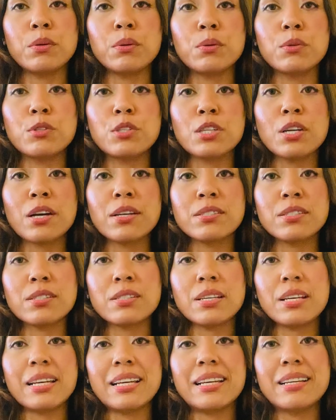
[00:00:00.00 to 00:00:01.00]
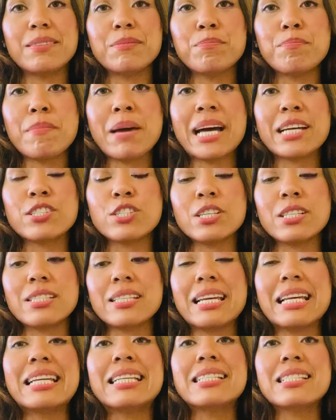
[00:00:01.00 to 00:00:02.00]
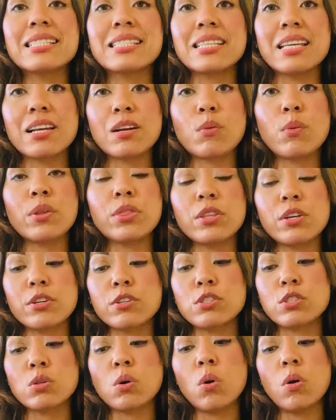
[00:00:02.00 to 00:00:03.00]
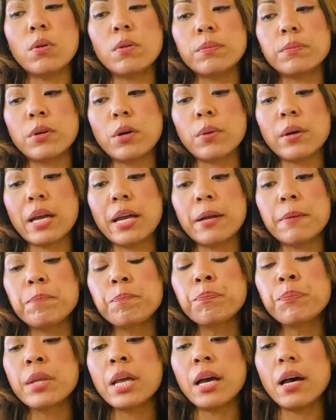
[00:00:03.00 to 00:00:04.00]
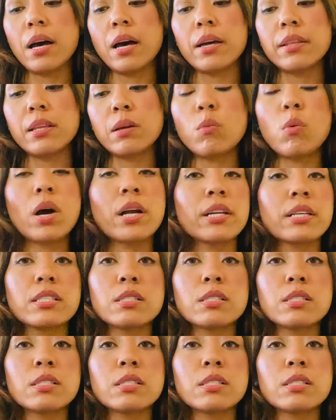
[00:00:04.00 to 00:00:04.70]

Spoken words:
who just matches in sync with their soul, okay? They want to